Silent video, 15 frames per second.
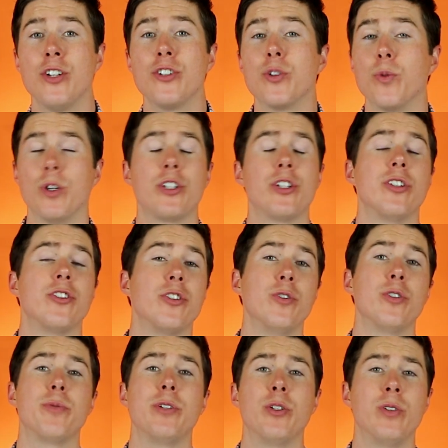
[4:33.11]
So what should
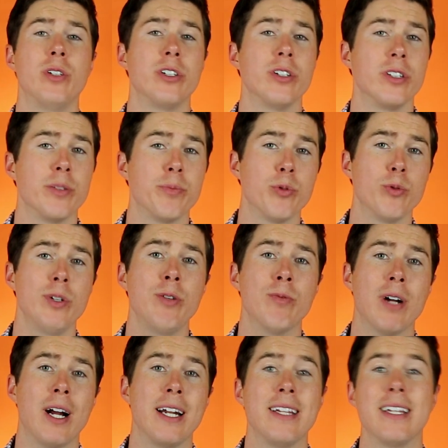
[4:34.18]
students be doing during the
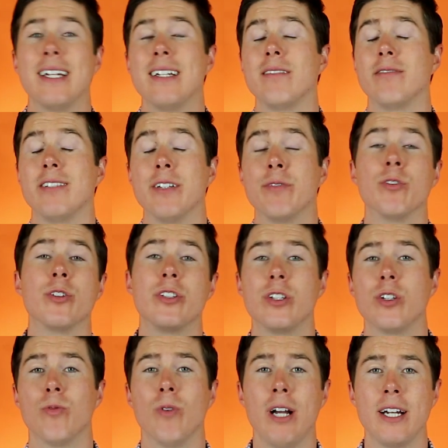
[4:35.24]
pre-writing that differs
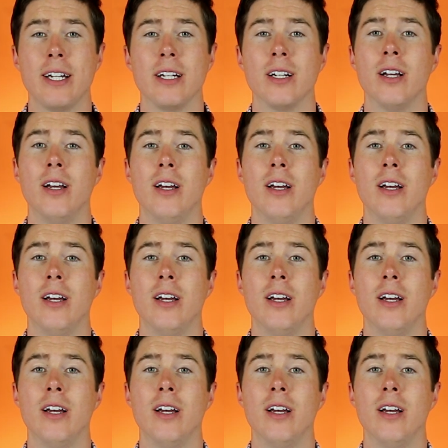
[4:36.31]
in the writing?